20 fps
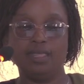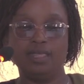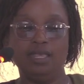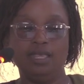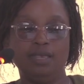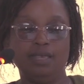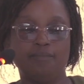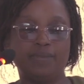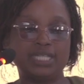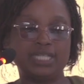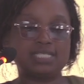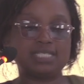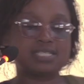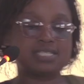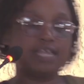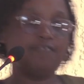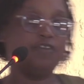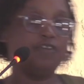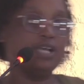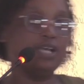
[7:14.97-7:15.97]
But say,
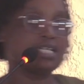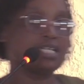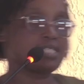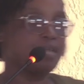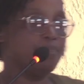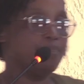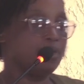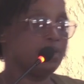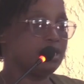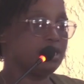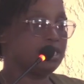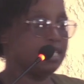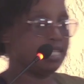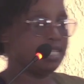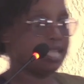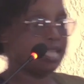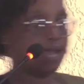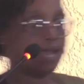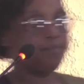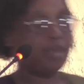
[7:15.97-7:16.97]
for example, tine
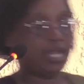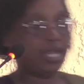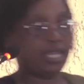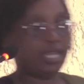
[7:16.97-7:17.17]
nyama,